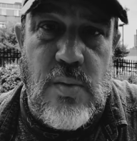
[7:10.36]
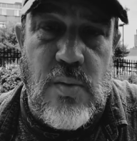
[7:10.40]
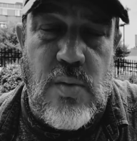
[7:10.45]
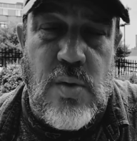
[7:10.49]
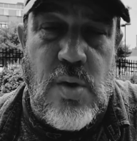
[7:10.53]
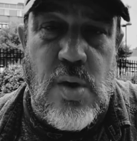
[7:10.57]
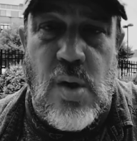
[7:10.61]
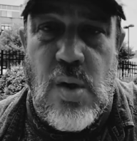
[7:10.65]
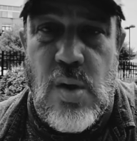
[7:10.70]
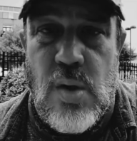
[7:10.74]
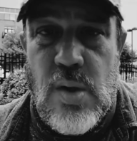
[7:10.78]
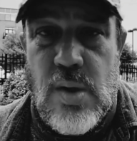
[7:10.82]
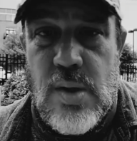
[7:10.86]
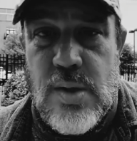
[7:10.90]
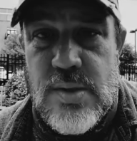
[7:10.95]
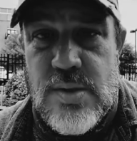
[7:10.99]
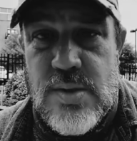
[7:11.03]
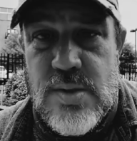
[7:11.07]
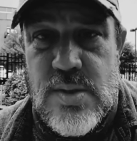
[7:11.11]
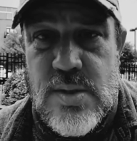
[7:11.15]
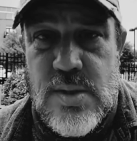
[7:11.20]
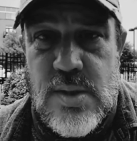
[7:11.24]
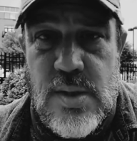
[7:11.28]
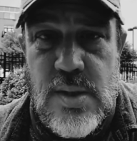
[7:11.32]

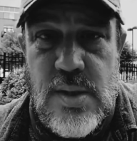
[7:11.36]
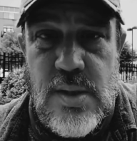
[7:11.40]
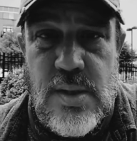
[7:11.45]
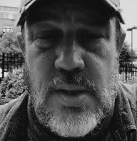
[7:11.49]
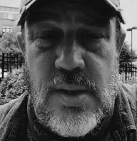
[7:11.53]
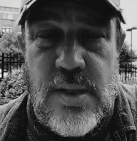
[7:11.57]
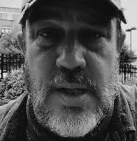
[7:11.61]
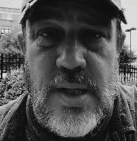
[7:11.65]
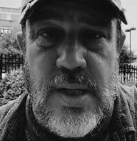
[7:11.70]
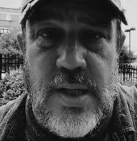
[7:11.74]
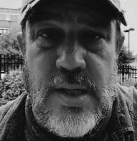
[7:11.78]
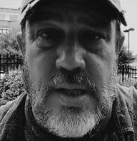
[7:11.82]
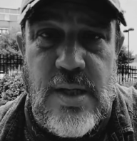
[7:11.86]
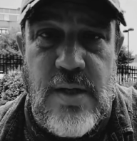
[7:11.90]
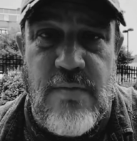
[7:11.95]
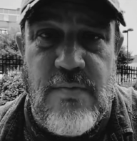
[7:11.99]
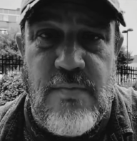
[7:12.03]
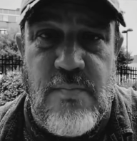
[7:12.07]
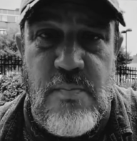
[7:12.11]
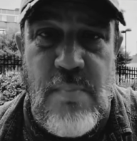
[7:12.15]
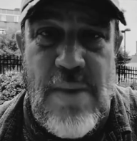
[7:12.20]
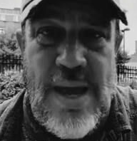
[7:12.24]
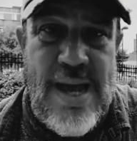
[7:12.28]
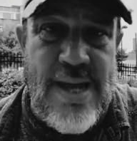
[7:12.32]
cause the kind
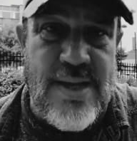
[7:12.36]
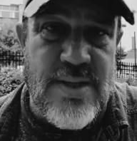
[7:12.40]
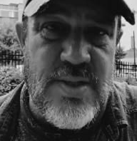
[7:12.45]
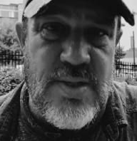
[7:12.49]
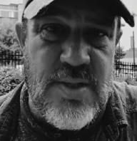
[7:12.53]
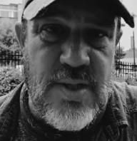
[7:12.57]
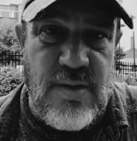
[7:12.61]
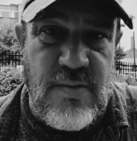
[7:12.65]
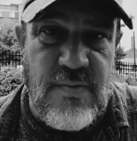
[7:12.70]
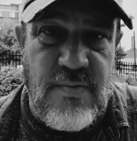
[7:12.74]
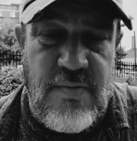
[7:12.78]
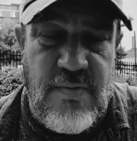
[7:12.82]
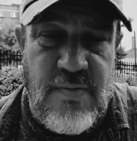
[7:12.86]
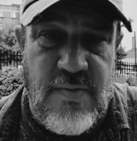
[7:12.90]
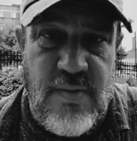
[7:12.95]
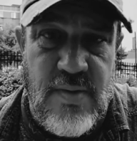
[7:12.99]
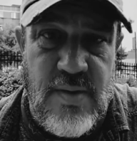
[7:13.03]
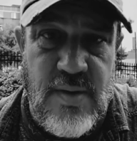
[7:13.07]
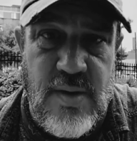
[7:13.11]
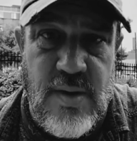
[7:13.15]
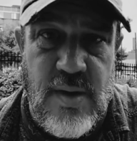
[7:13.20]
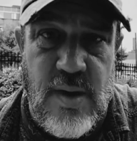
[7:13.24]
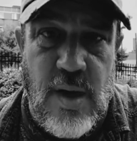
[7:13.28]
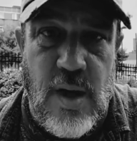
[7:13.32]
of massive
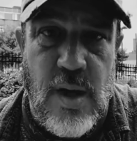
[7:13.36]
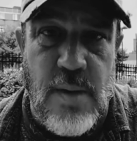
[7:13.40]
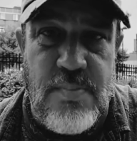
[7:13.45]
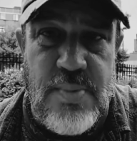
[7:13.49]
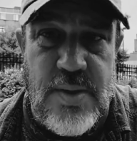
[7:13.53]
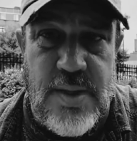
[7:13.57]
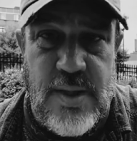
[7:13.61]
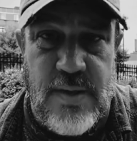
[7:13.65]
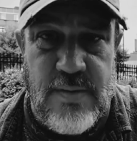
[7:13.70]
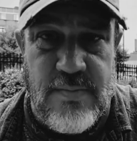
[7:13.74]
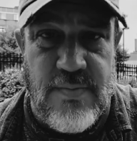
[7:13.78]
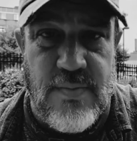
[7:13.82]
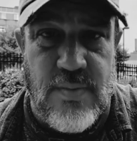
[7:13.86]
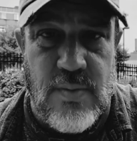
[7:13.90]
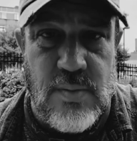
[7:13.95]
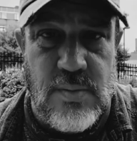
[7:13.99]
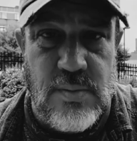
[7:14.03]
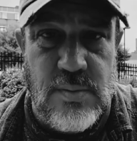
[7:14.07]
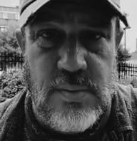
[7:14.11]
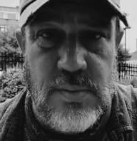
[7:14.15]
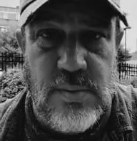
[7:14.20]
upheaval